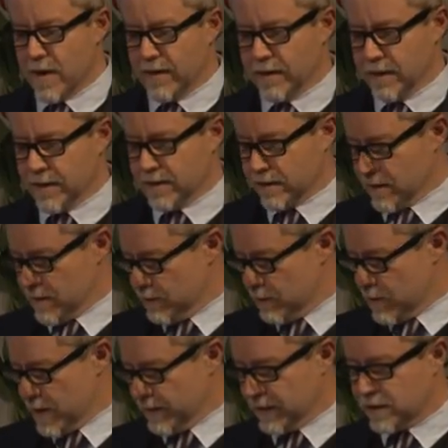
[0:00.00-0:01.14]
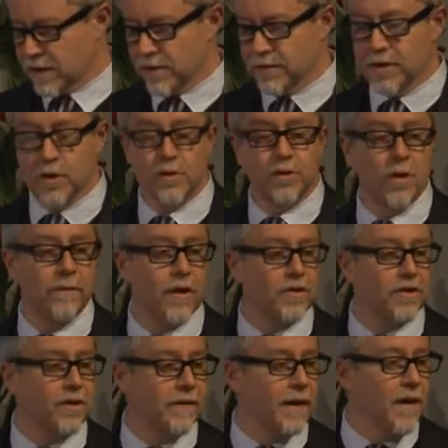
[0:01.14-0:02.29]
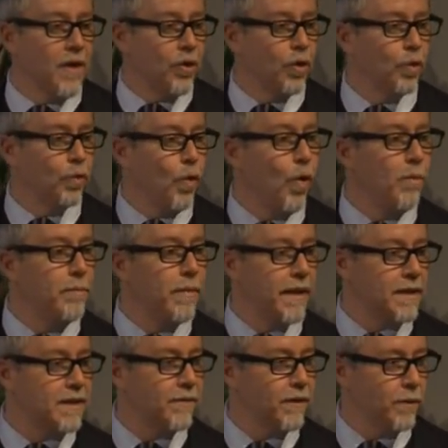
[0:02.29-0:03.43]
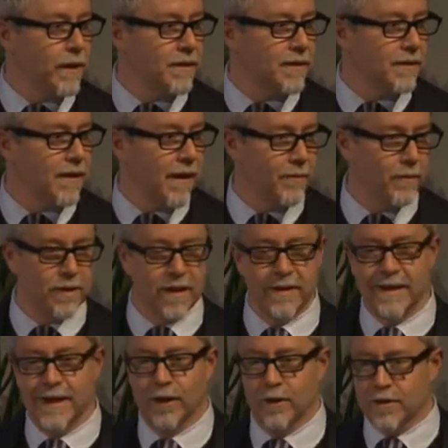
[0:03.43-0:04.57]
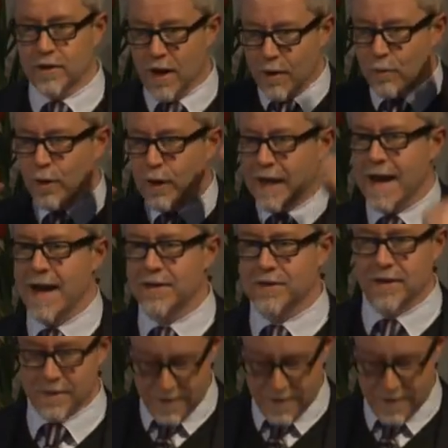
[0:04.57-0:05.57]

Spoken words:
these clothes. There's also a version of it called Warm Biz for the winter time, which I think includes woolly hats and